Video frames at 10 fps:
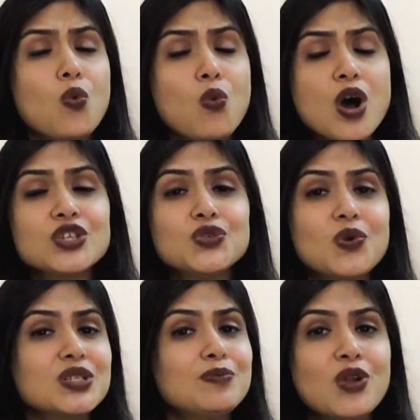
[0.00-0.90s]
What
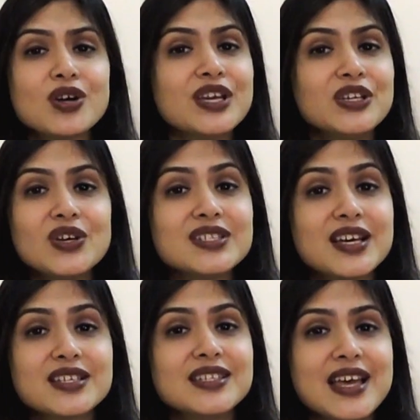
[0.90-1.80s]
was blocking your
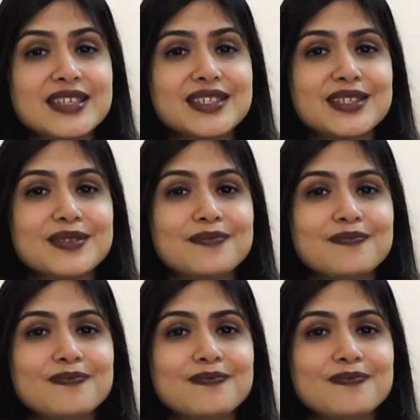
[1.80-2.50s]
success?